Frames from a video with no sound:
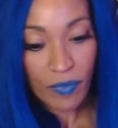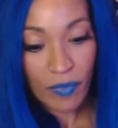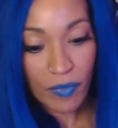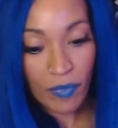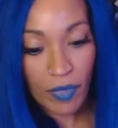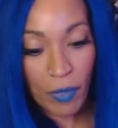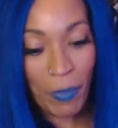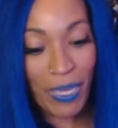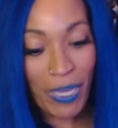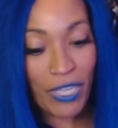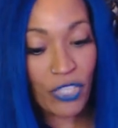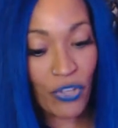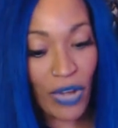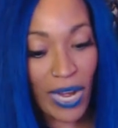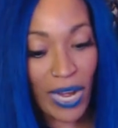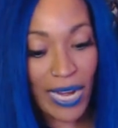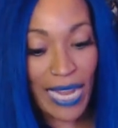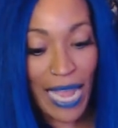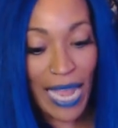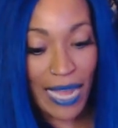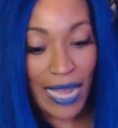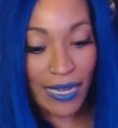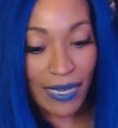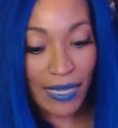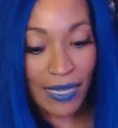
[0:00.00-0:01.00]
And make sure I
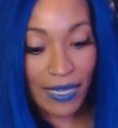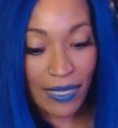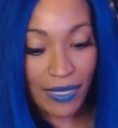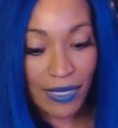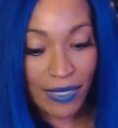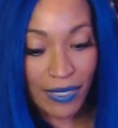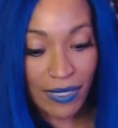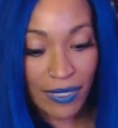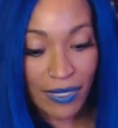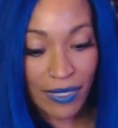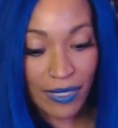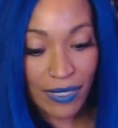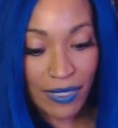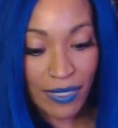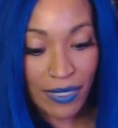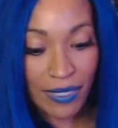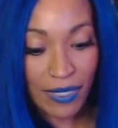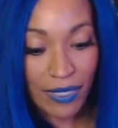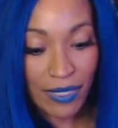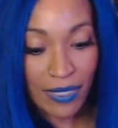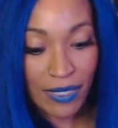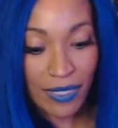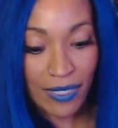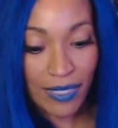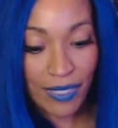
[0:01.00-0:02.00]
got it.
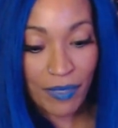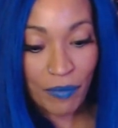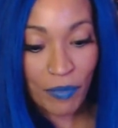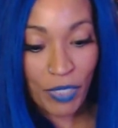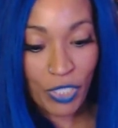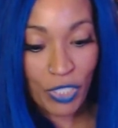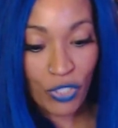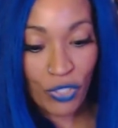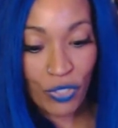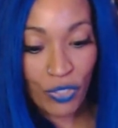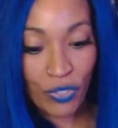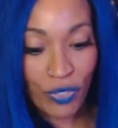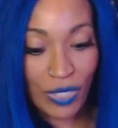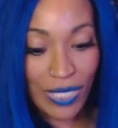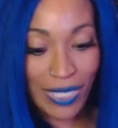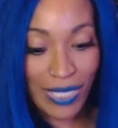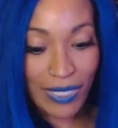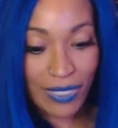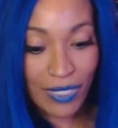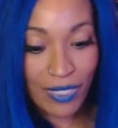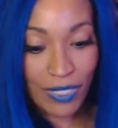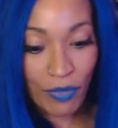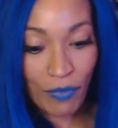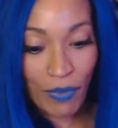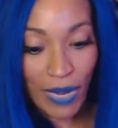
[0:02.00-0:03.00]
Make sure you send it
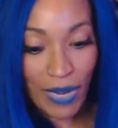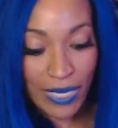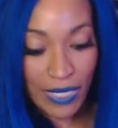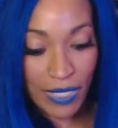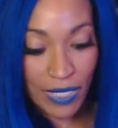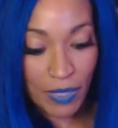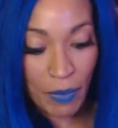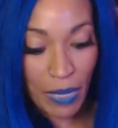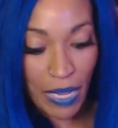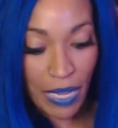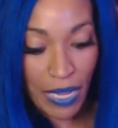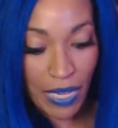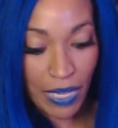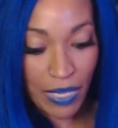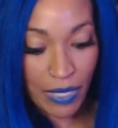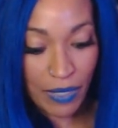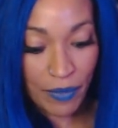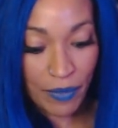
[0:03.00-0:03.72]
to the right spot.